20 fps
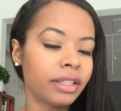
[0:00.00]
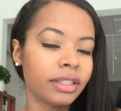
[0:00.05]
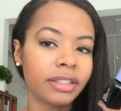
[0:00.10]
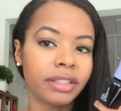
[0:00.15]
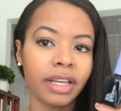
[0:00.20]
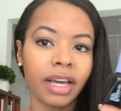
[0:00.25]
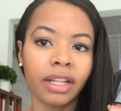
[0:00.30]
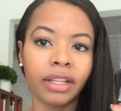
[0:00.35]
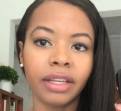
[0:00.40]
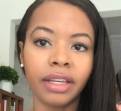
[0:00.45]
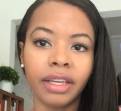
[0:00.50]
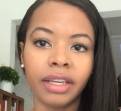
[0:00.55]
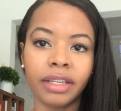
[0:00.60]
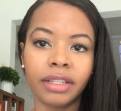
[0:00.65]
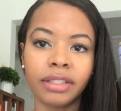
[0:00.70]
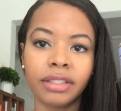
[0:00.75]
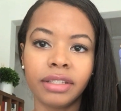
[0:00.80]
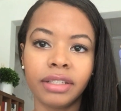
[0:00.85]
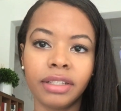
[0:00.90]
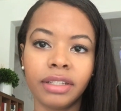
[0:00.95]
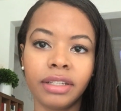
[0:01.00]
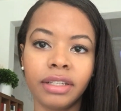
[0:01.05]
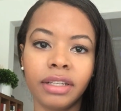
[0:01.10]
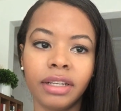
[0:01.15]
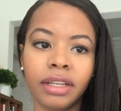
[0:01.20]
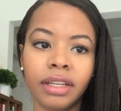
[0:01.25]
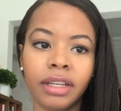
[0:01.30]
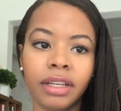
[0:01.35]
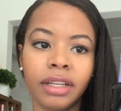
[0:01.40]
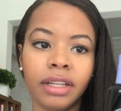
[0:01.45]
Sally Hansen,
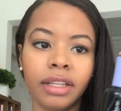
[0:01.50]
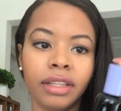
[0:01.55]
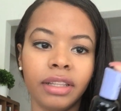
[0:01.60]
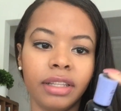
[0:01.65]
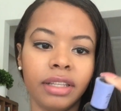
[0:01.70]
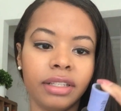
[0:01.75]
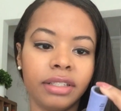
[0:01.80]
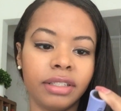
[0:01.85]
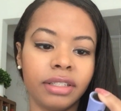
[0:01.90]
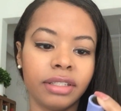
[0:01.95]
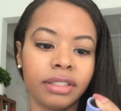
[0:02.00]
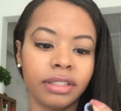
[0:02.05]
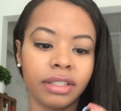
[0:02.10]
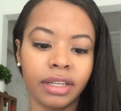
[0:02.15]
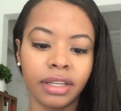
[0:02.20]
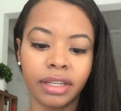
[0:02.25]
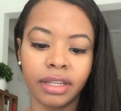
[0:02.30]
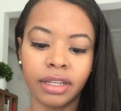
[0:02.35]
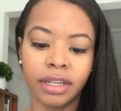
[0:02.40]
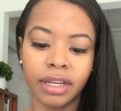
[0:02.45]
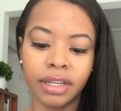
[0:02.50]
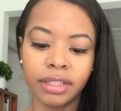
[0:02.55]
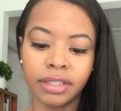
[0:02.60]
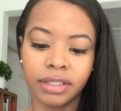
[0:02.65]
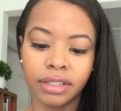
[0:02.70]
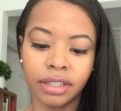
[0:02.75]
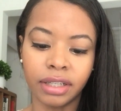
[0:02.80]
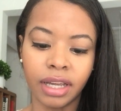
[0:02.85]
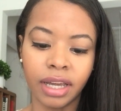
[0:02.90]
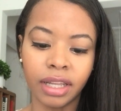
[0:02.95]
this is like a
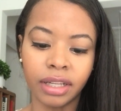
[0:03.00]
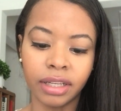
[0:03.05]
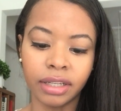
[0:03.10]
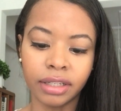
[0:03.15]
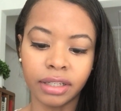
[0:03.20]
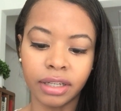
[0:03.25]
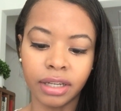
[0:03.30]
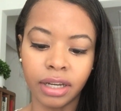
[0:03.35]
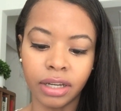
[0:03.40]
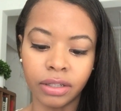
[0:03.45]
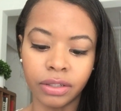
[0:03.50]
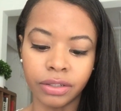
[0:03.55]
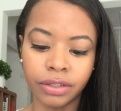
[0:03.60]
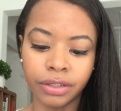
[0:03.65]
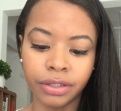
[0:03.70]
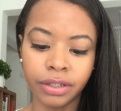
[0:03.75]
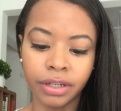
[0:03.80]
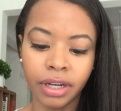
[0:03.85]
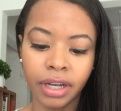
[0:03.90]
nice lilac color,